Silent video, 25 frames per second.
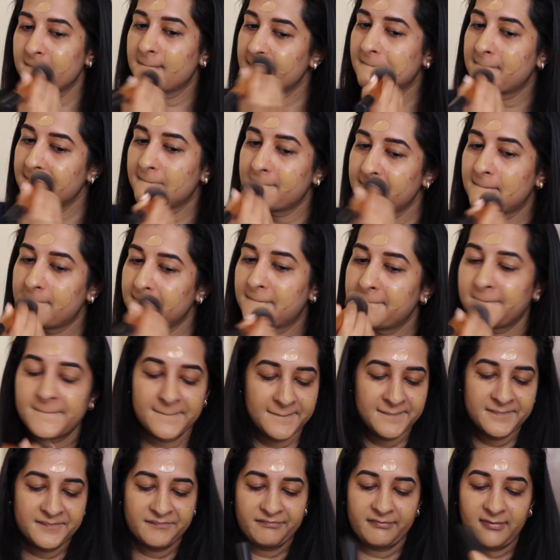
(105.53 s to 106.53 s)
to just
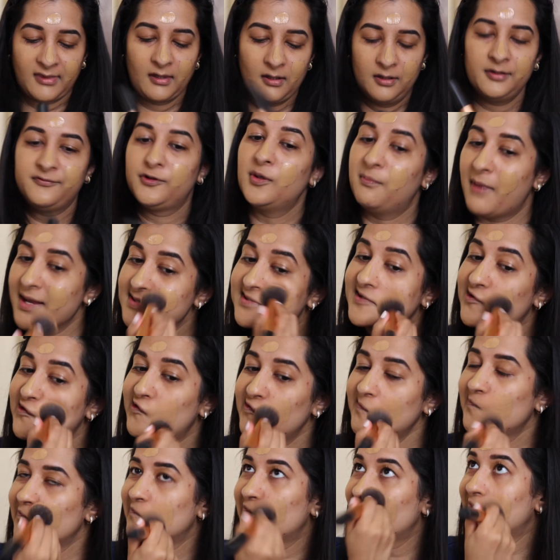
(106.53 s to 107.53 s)
spread it all over my
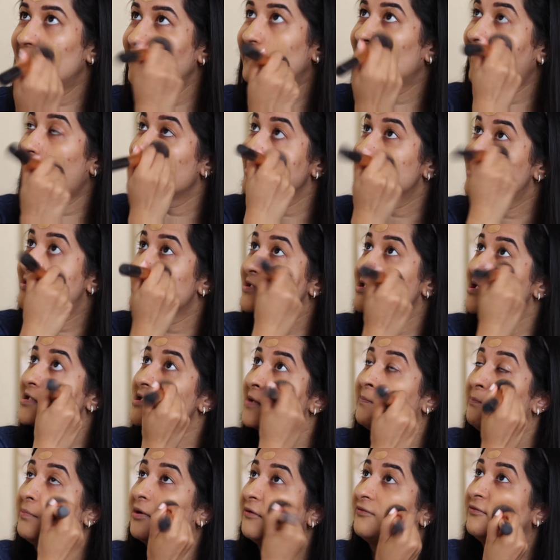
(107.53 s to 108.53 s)
face and just
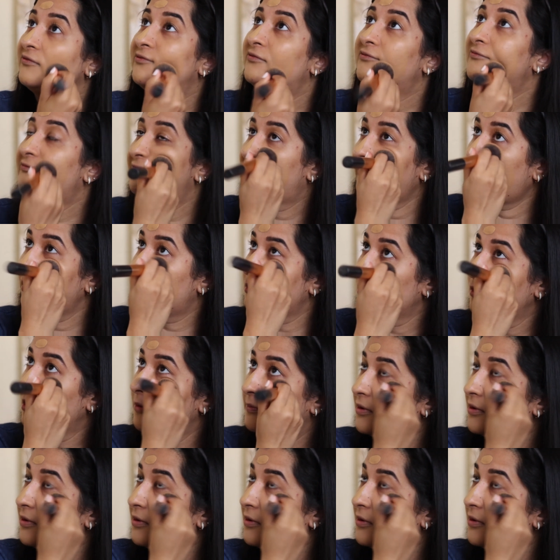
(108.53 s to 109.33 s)
buff the product in.